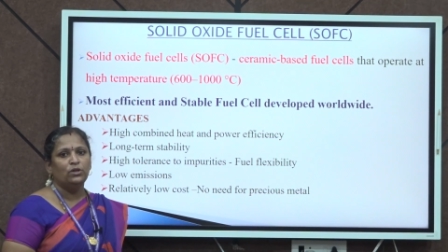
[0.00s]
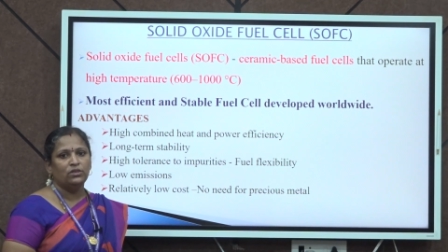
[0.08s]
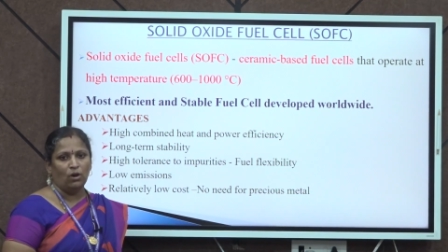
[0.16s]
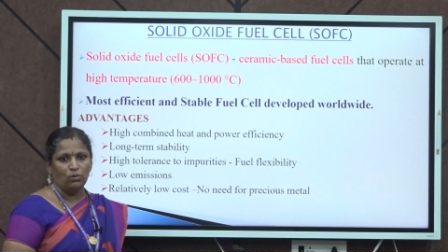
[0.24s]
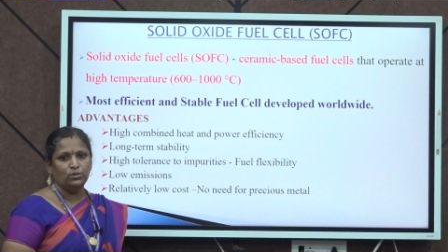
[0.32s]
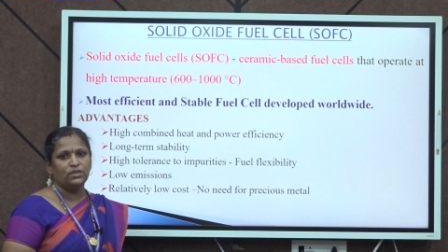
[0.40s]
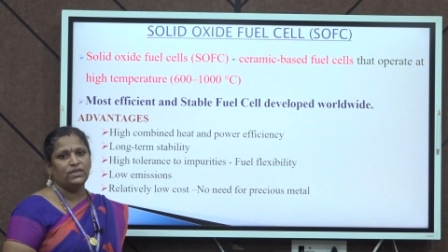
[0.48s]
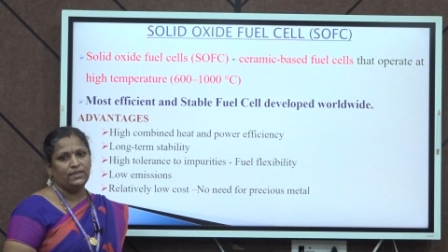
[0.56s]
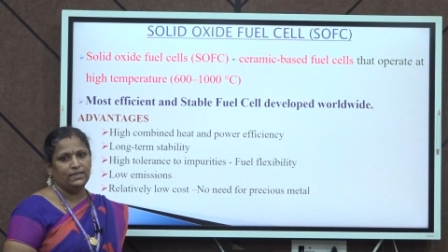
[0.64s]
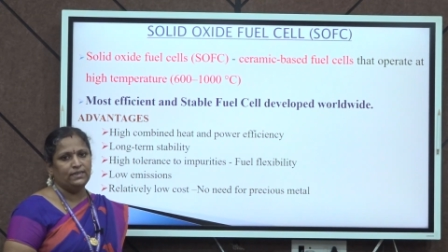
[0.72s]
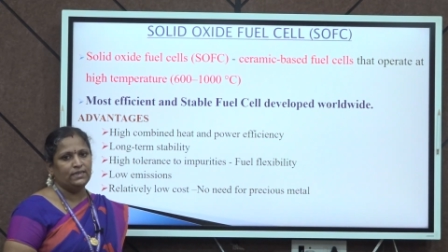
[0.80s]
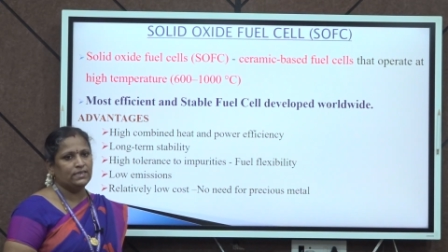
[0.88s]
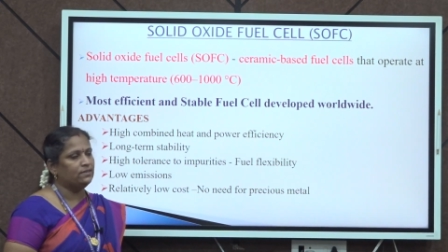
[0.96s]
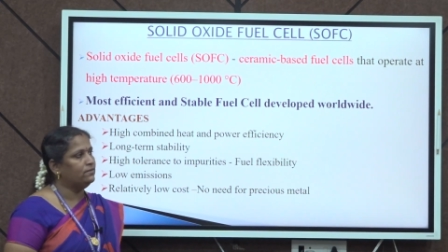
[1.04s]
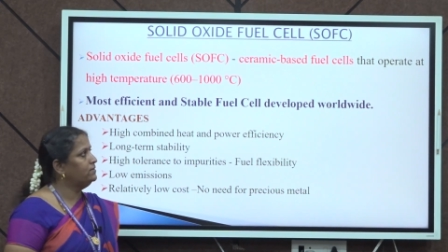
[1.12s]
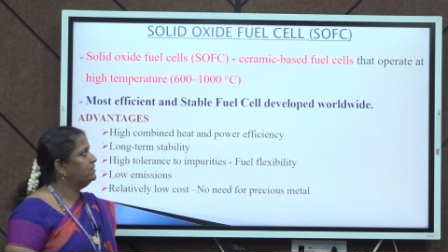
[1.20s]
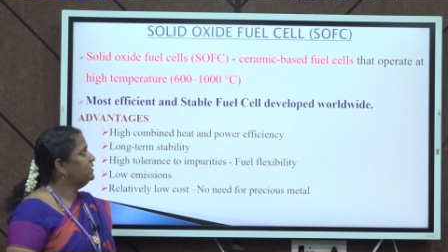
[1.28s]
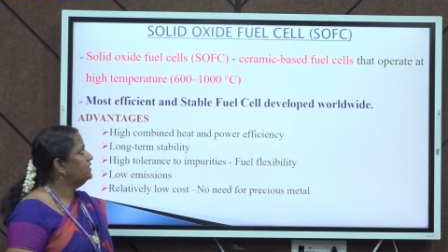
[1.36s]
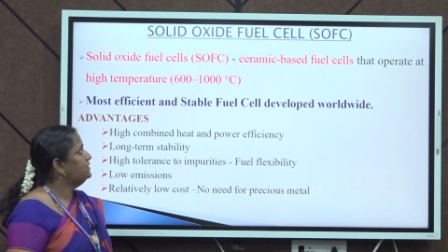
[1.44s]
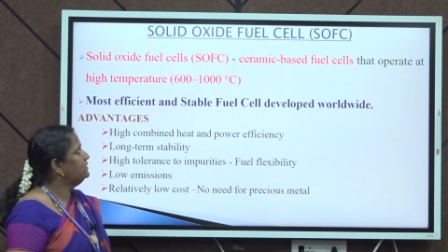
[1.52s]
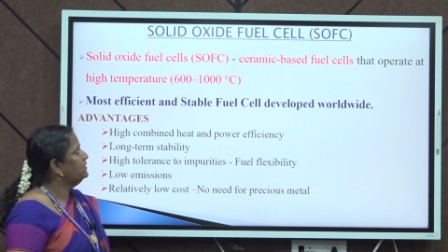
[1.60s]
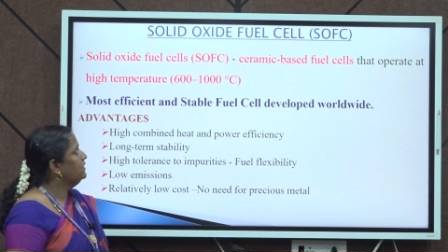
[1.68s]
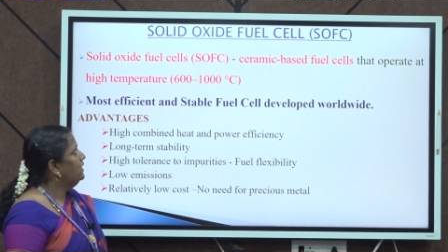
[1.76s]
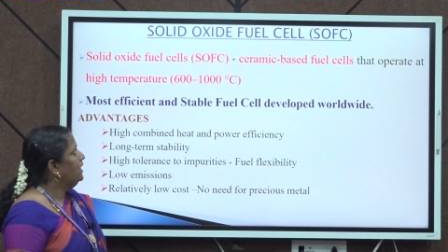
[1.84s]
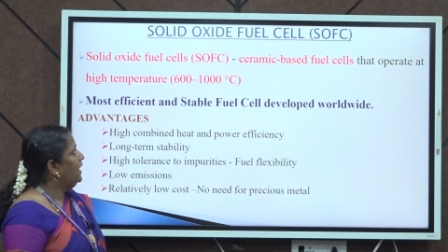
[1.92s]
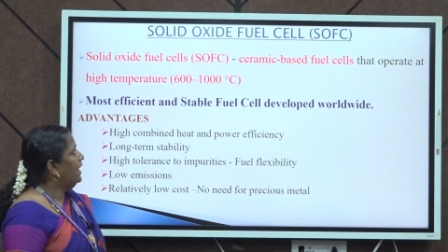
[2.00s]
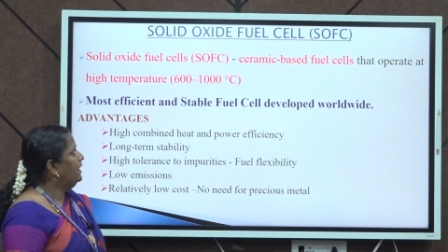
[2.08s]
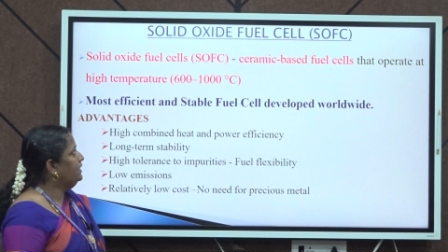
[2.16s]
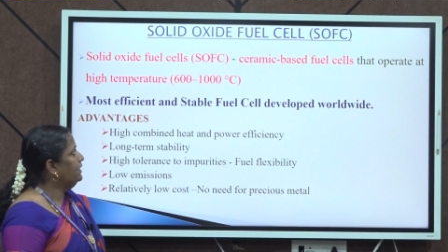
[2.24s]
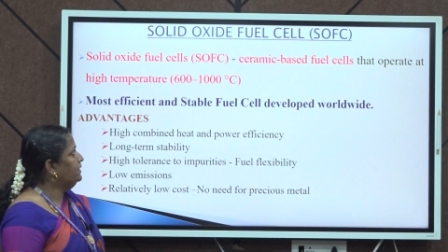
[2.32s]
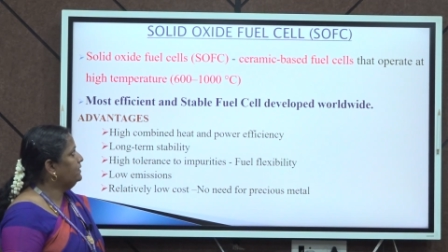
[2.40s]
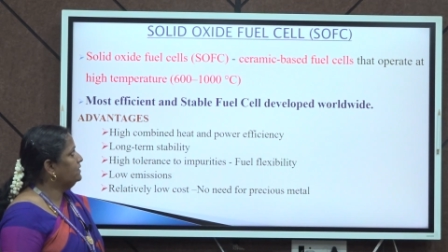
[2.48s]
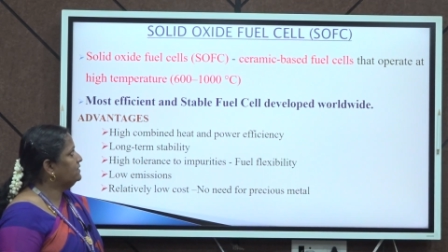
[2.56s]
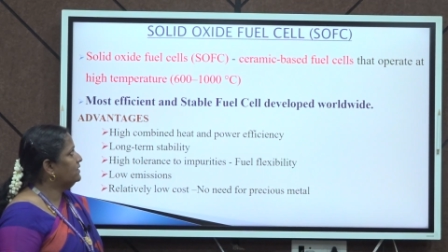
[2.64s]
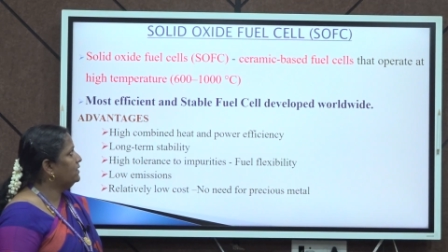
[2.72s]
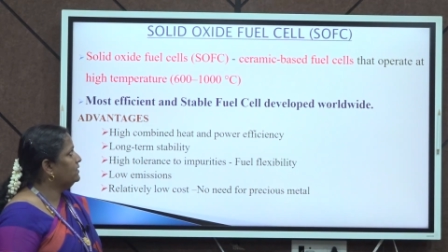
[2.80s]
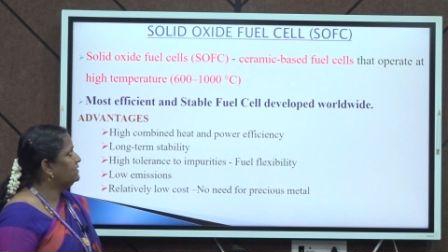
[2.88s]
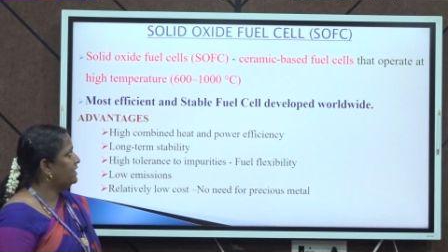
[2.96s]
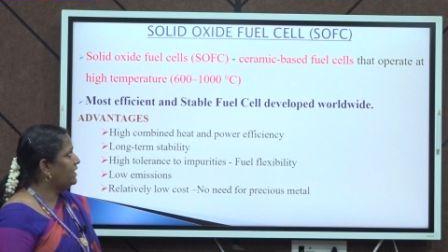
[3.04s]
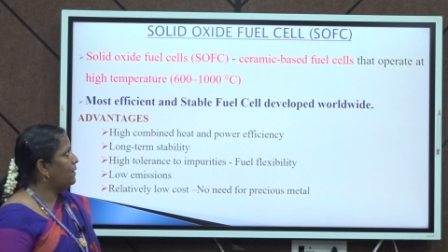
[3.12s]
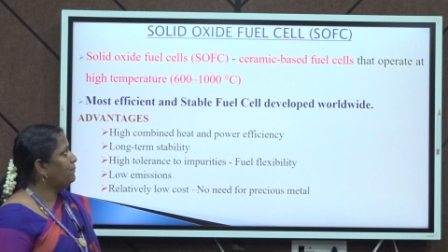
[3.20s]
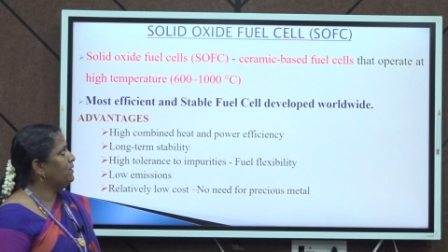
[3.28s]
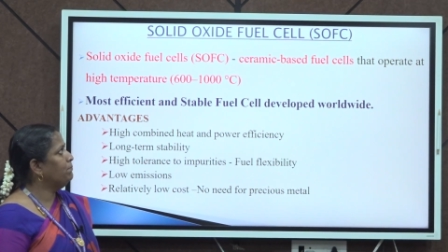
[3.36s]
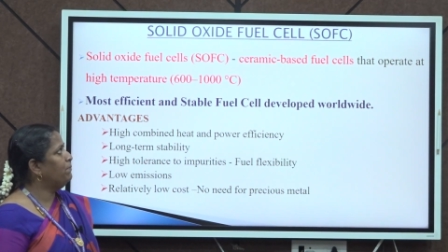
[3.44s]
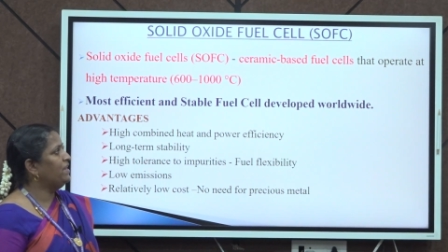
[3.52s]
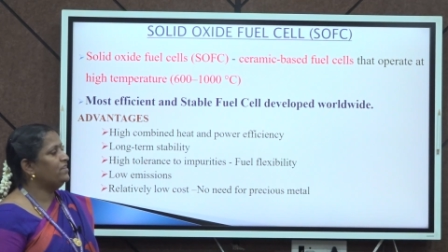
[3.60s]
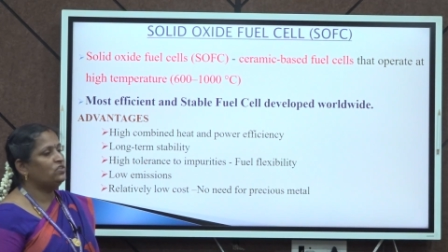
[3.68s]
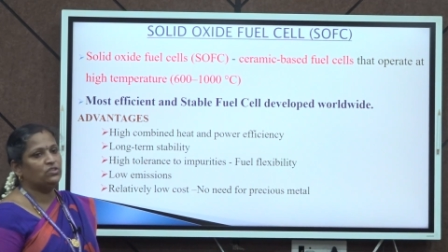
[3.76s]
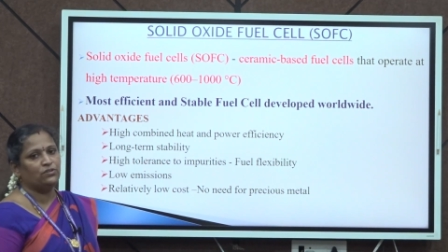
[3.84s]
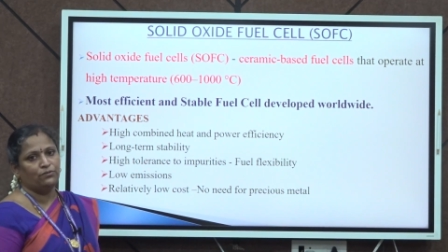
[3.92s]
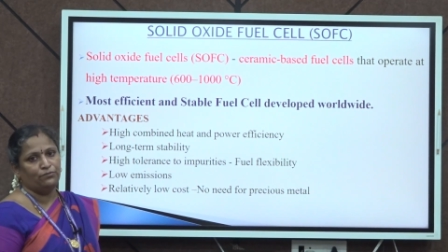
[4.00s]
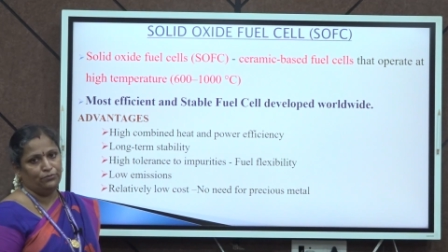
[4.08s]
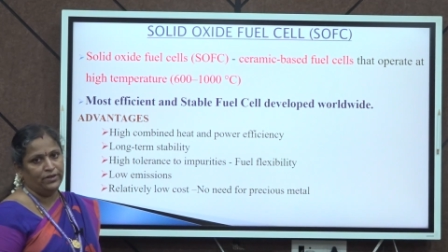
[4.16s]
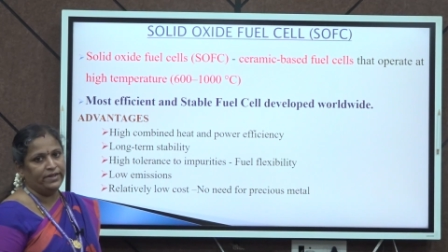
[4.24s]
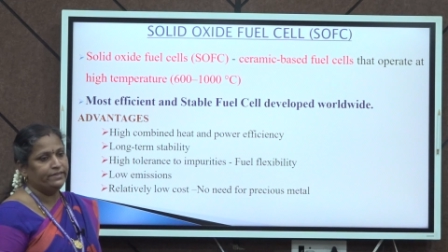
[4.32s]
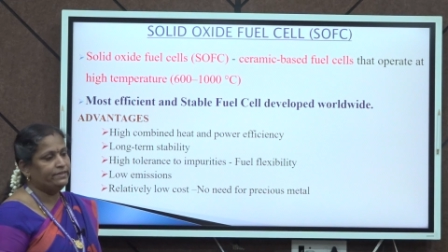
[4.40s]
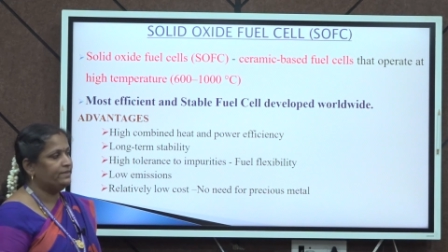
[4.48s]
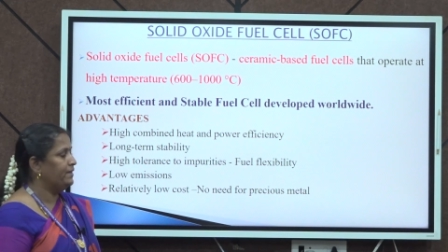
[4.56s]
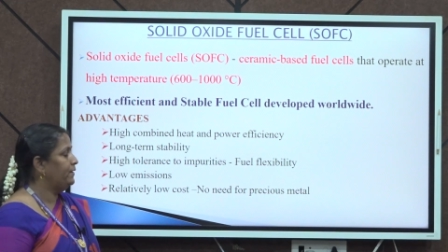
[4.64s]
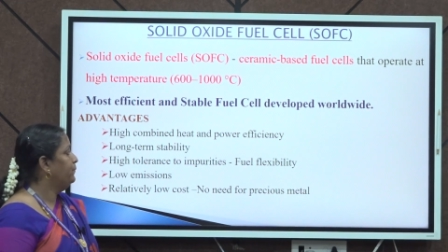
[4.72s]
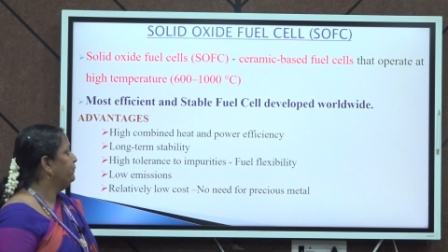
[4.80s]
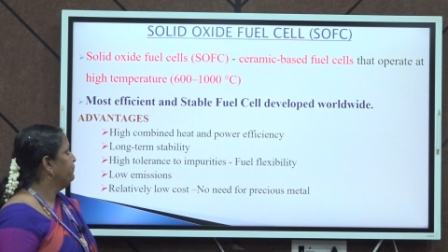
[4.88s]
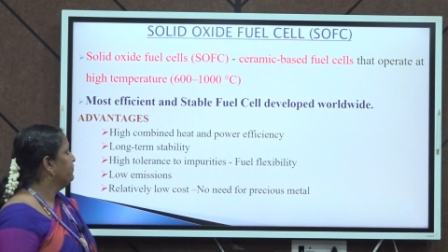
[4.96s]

1000 degrees Celsius and it is a ceramic based fuel cell